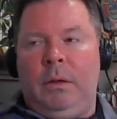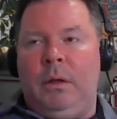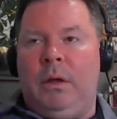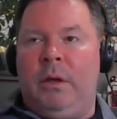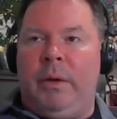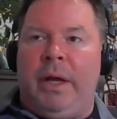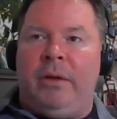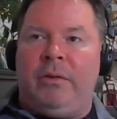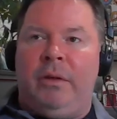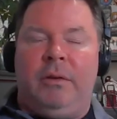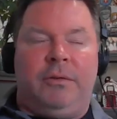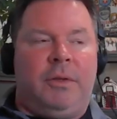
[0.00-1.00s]
You know, and
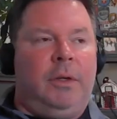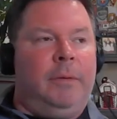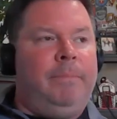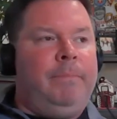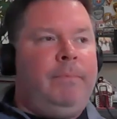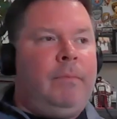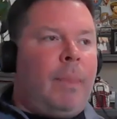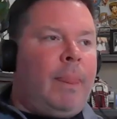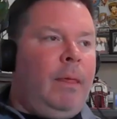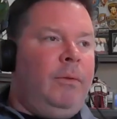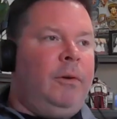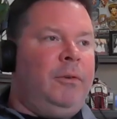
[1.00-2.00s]
actually, there's a
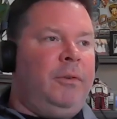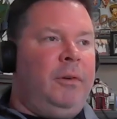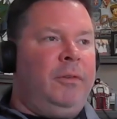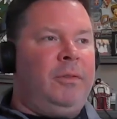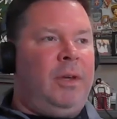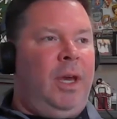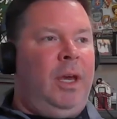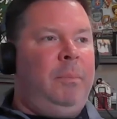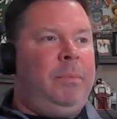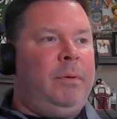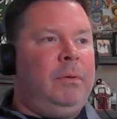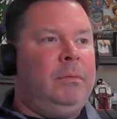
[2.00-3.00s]
there's an
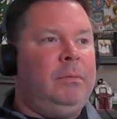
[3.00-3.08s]
escape